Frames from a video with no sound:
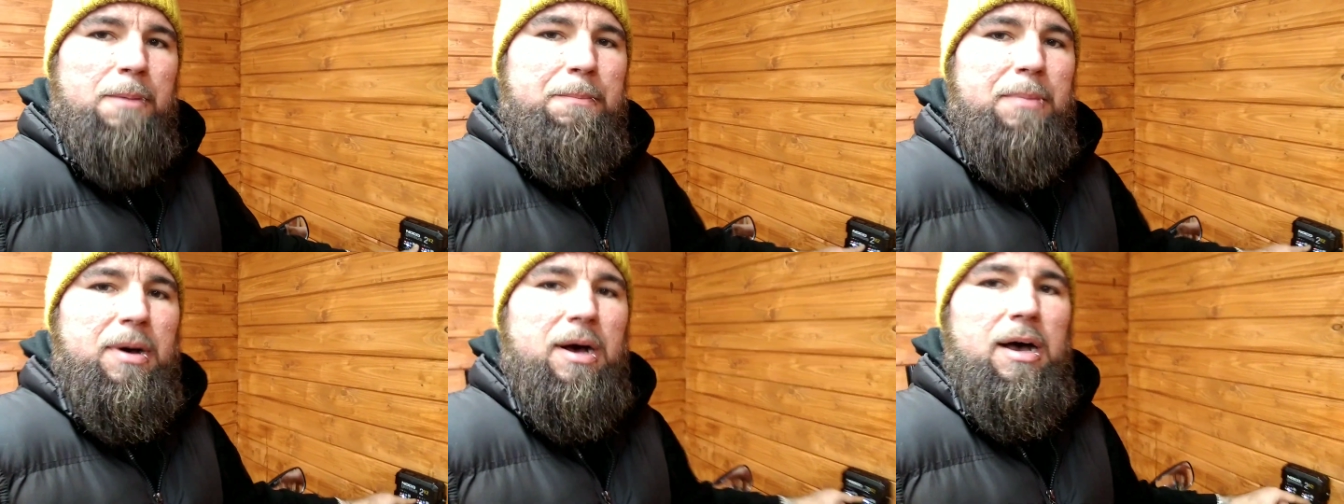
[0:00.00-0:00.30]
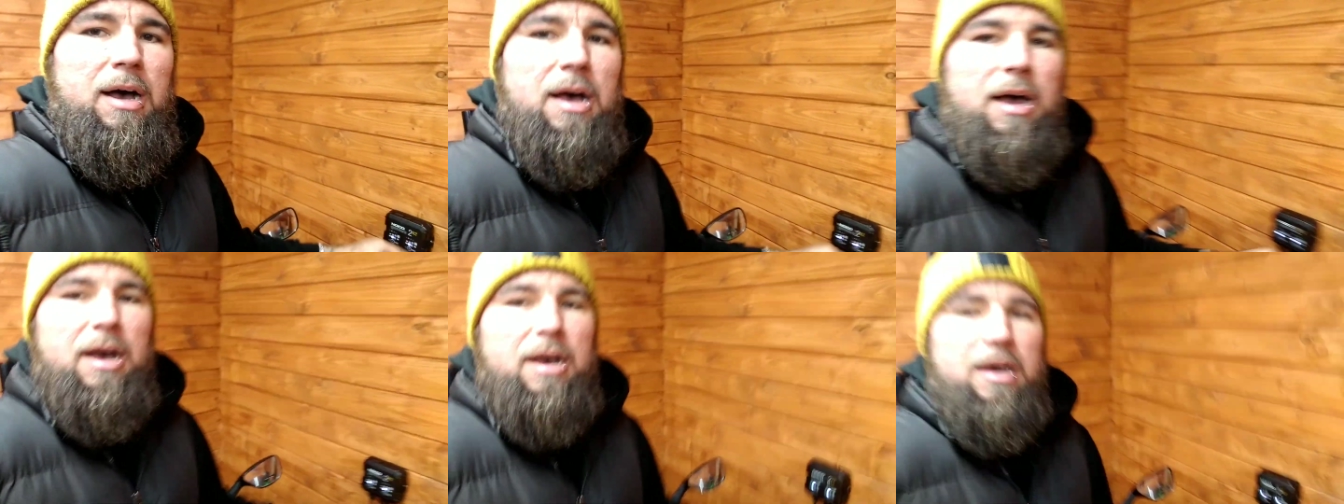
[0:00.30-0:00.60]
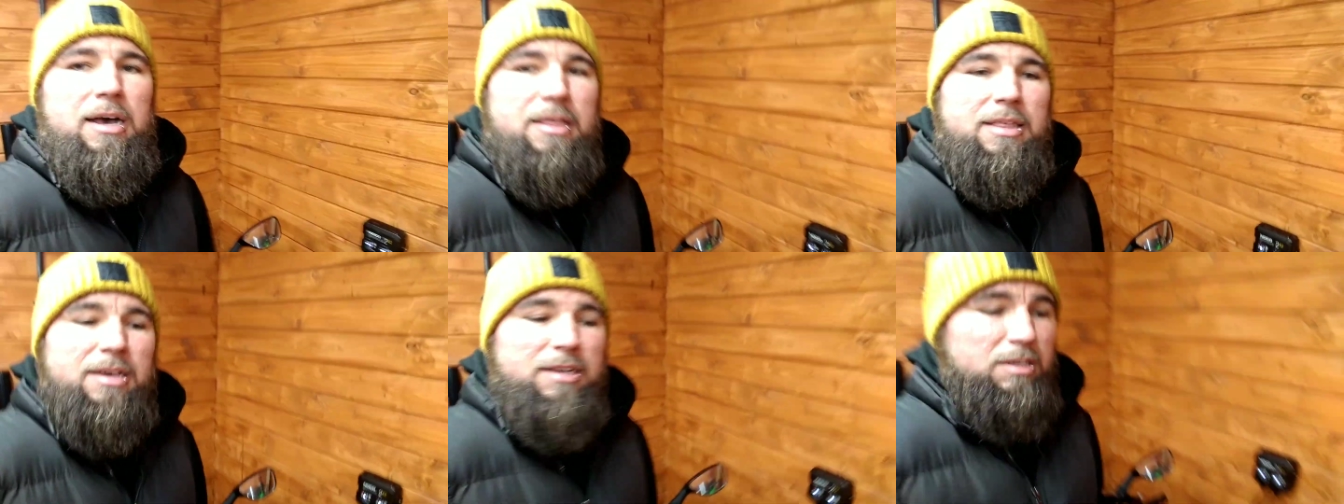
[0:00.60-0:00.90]
But
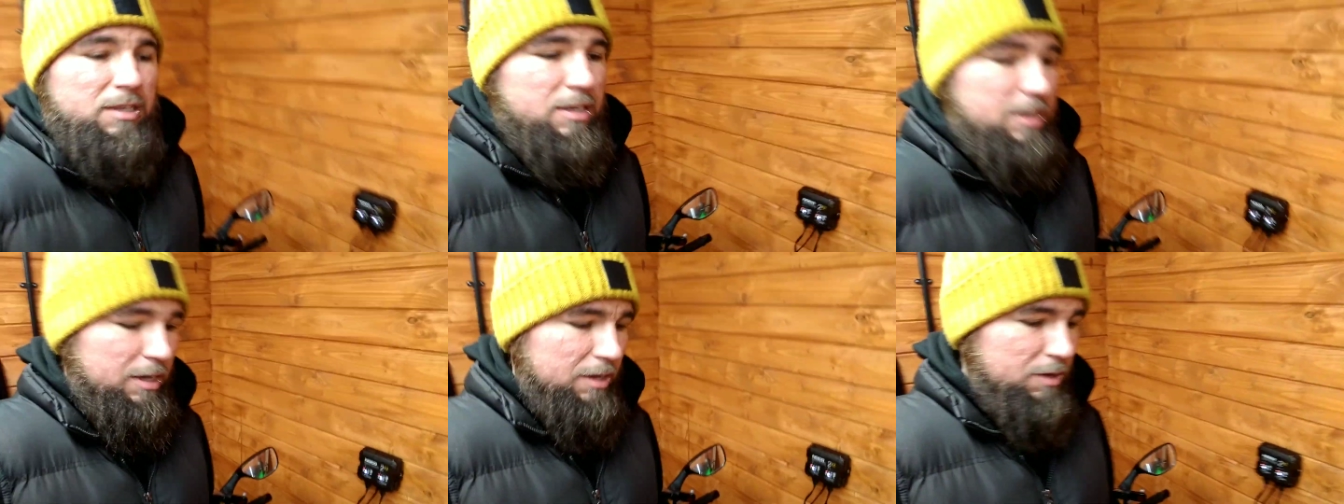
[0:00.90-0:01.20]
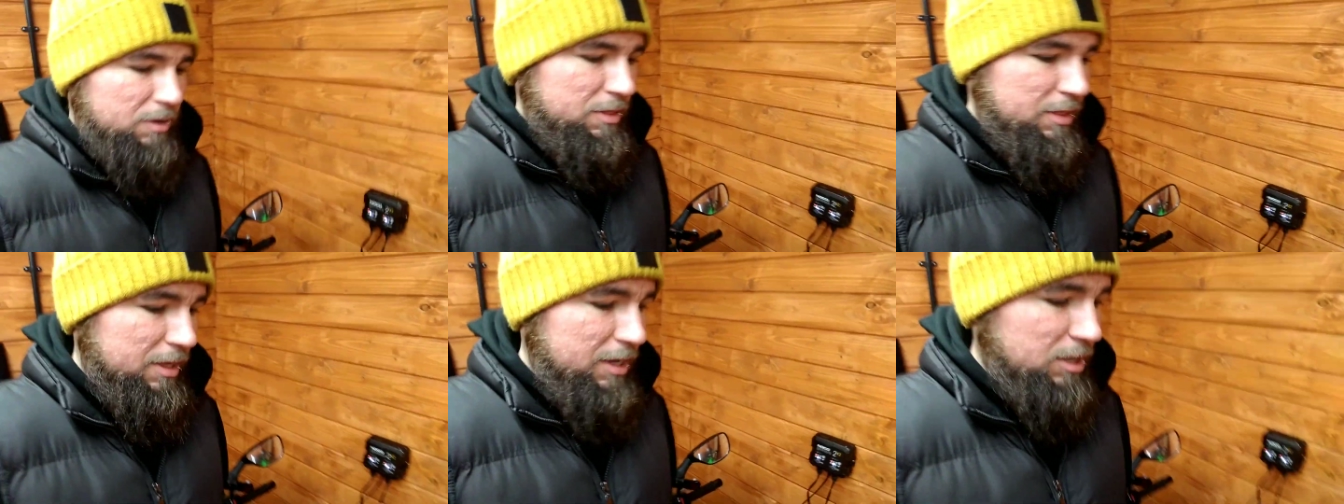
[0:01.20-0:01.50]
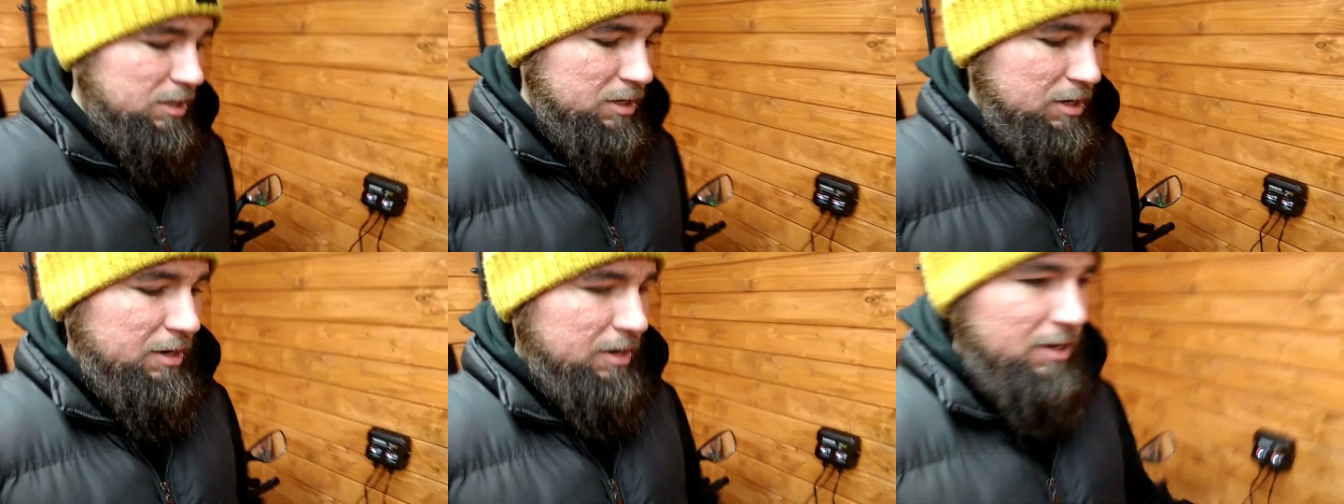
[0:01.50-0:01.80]
uh, that's it.
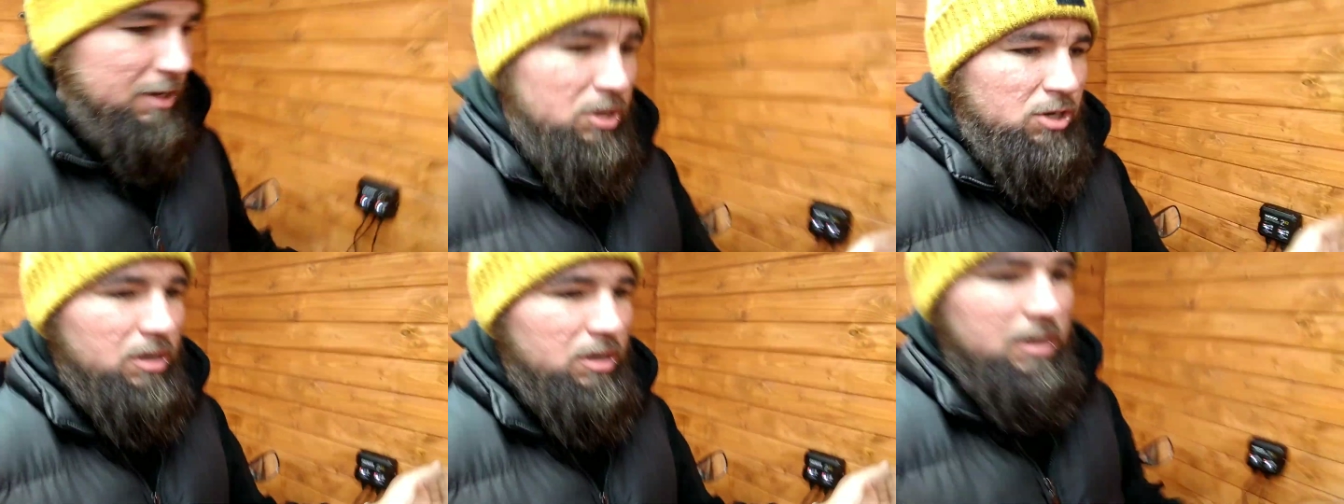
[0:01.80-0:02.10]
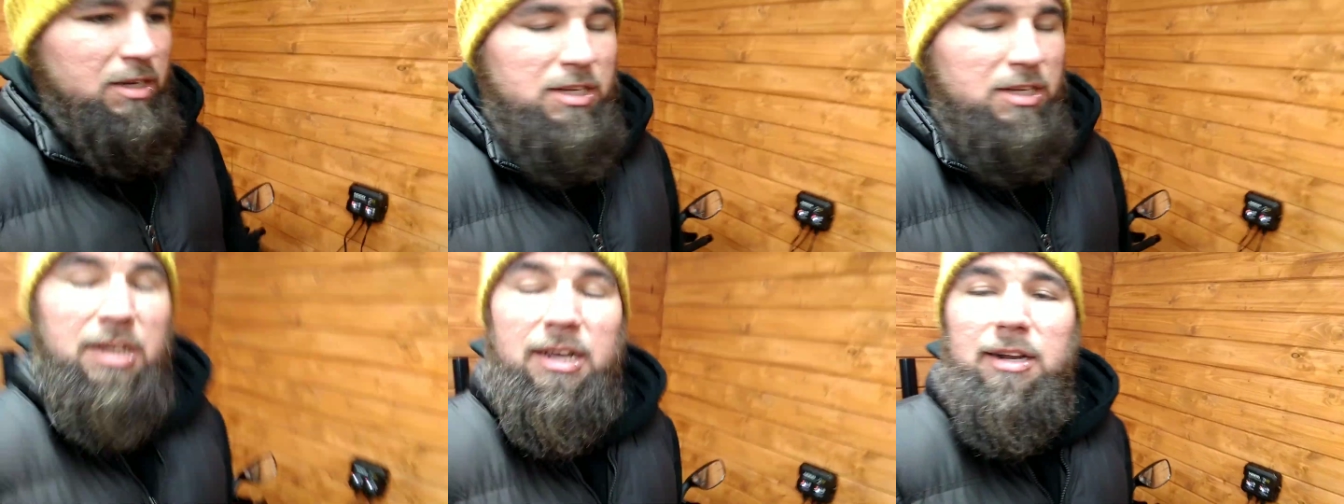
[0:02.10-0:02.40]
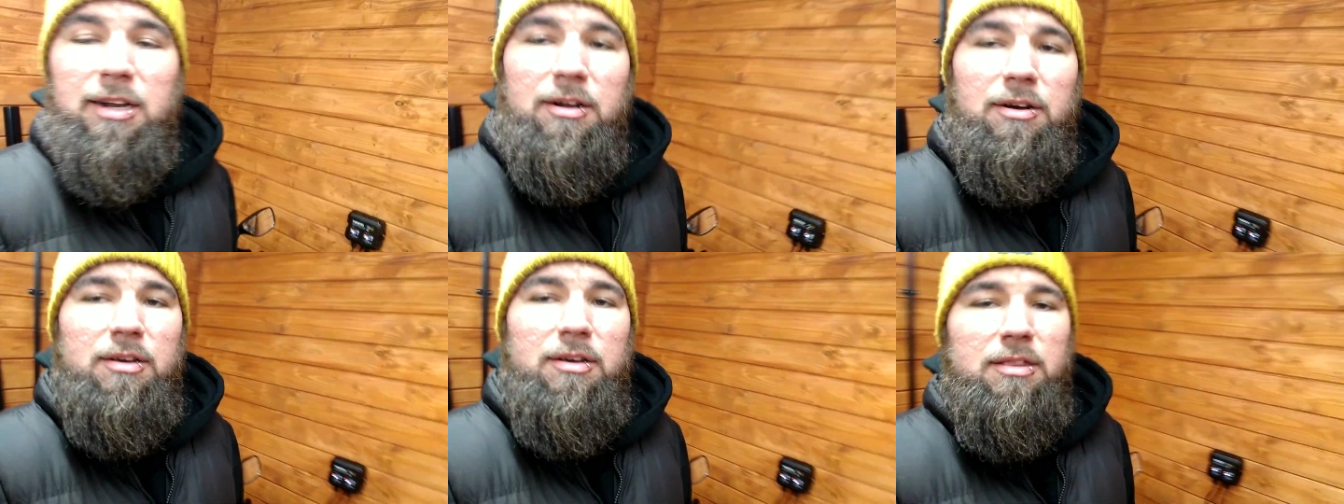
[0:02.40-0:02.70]
These can literally stay
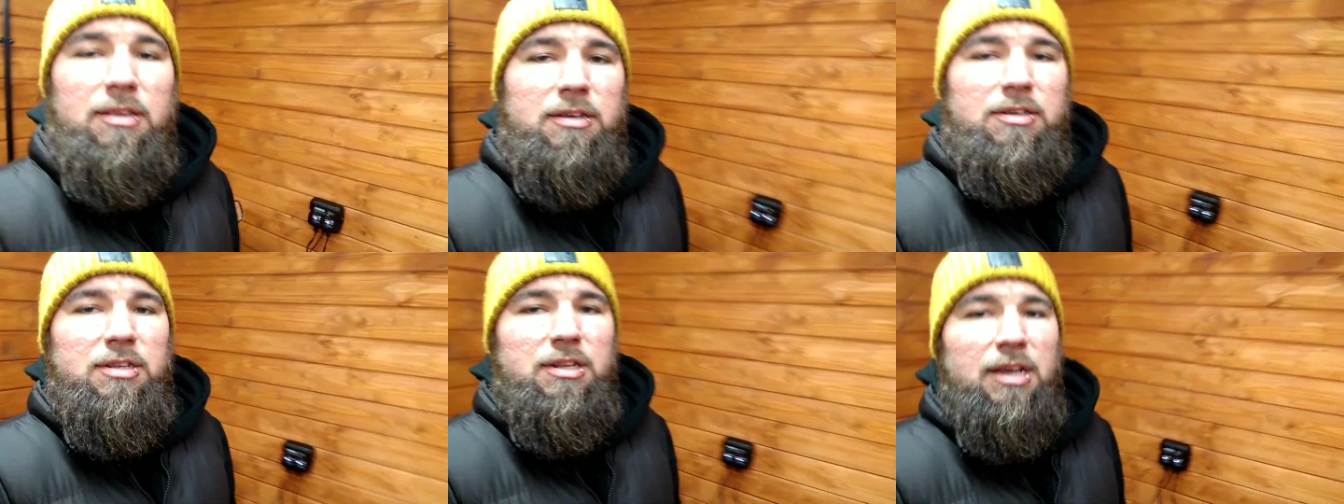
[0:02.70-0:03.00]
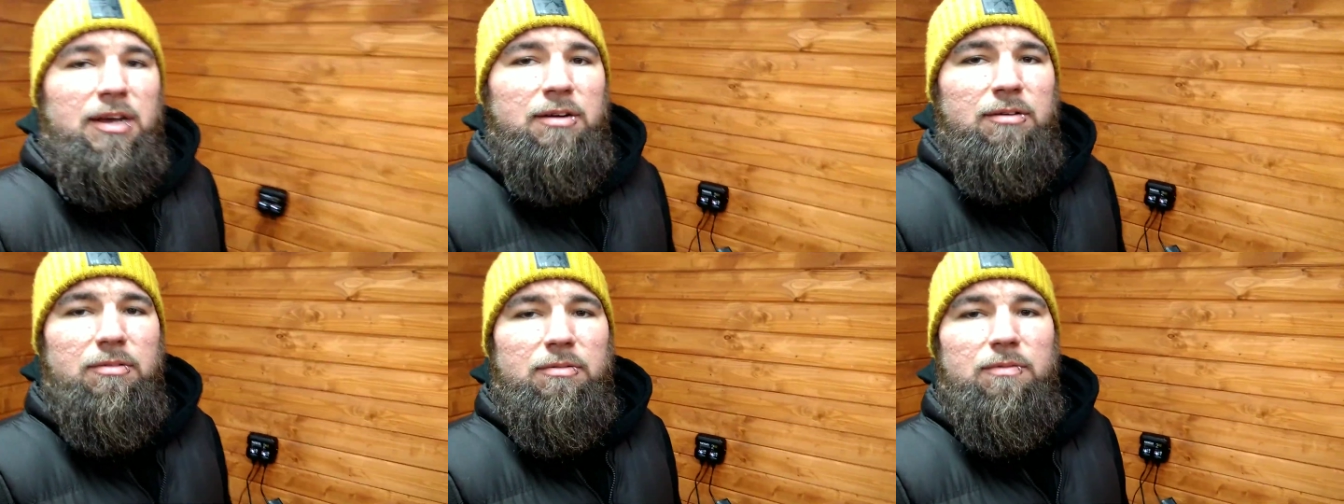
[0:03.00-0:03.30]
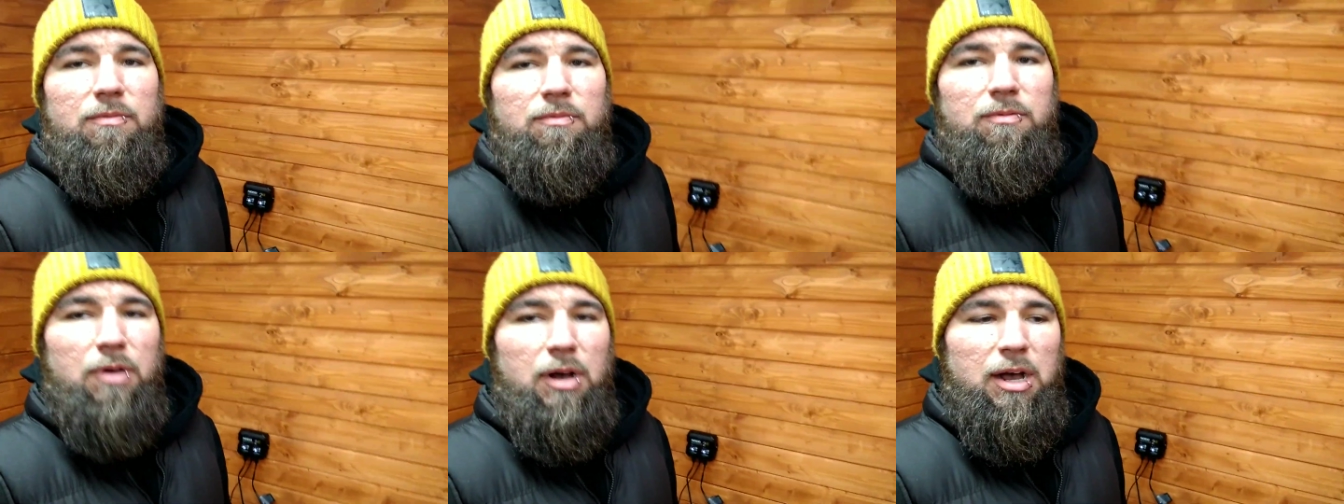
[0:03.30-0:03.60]
like this now
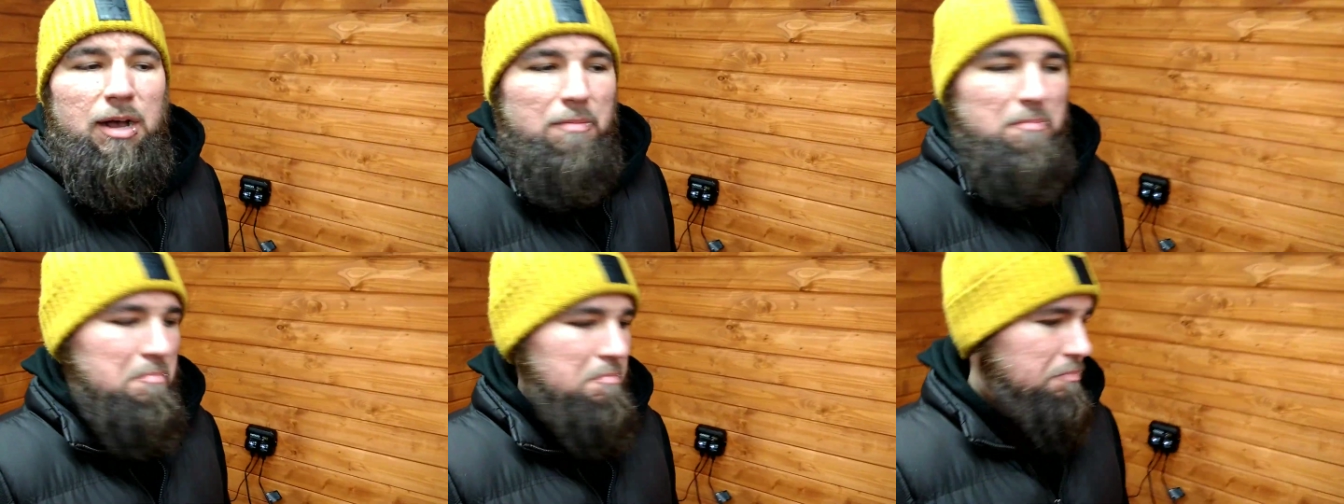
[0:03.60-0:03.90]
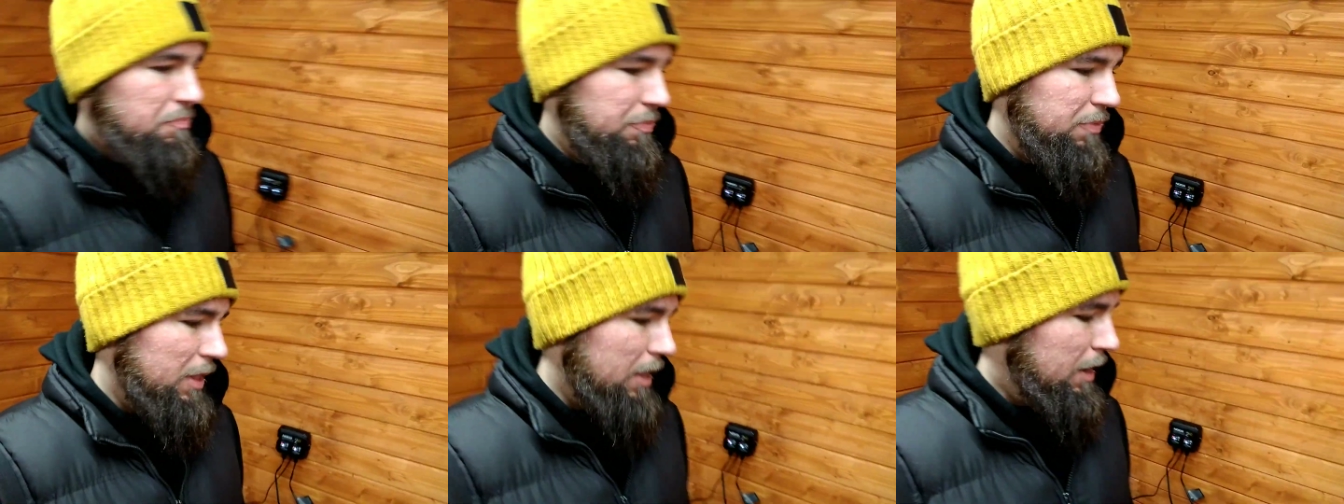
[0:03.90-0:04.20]
um,